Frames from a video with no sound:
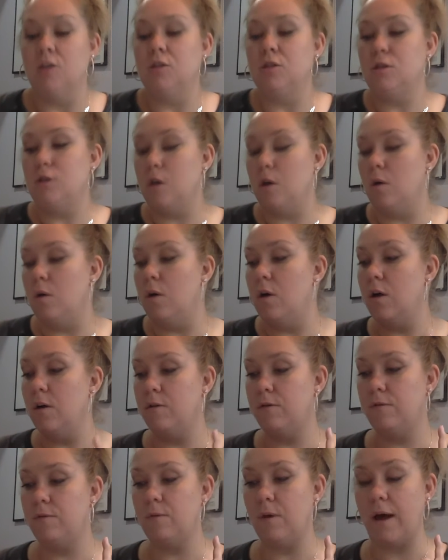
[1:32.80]
So
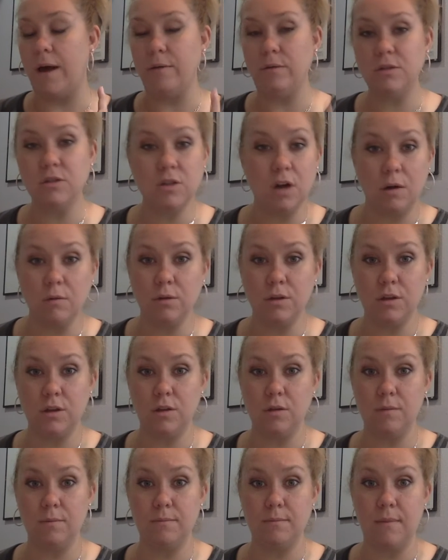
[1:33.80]
I will start
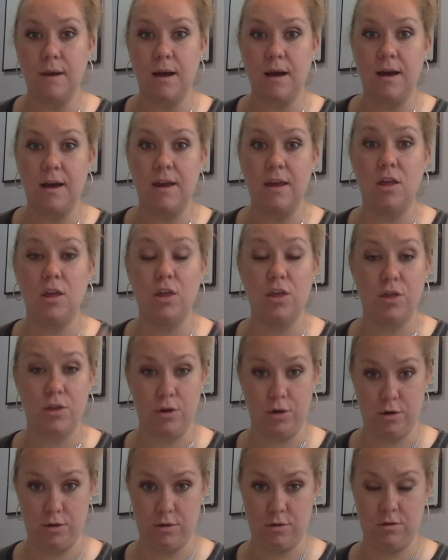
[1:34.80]
with my
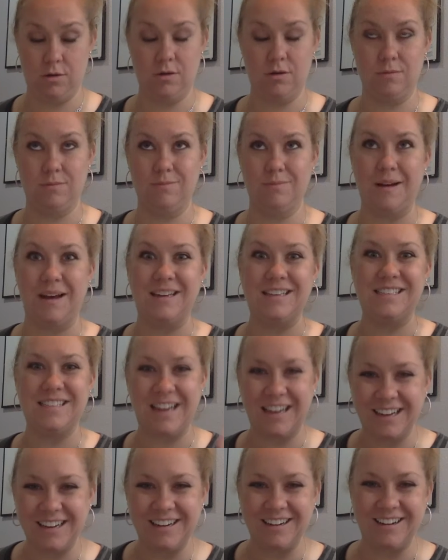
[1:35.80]

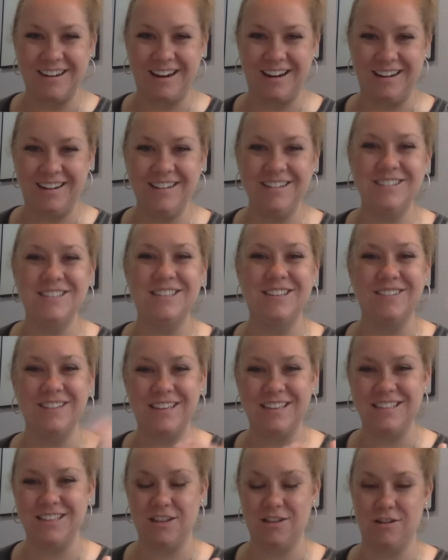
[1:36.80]
second grader who's
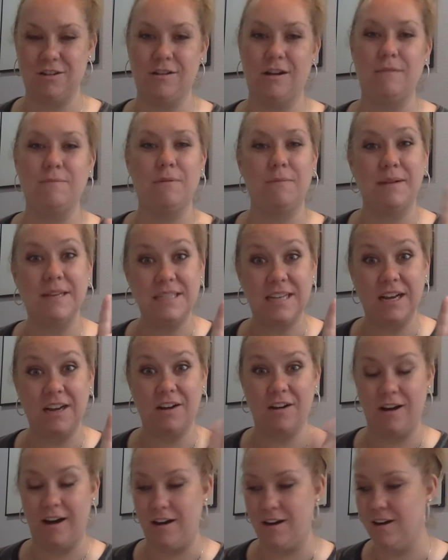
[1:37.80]
going into third grade, but my
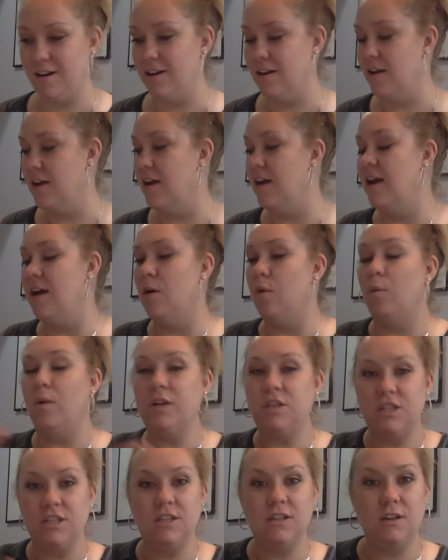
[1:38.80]
second grader,
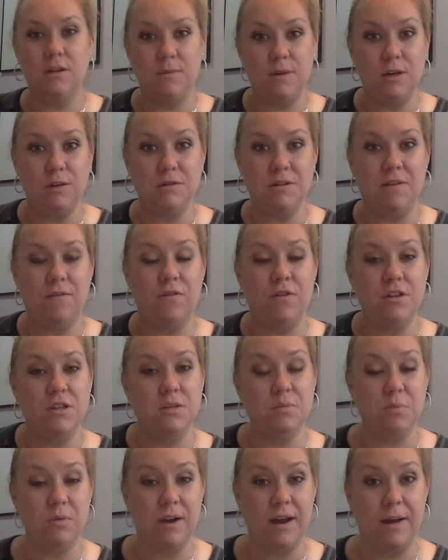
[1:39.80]
what she's going to be using for
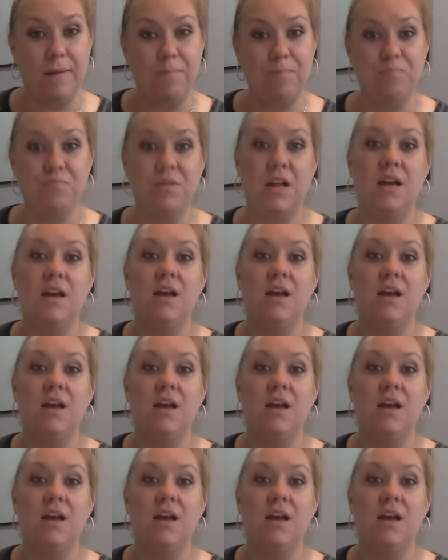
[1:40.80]
the spring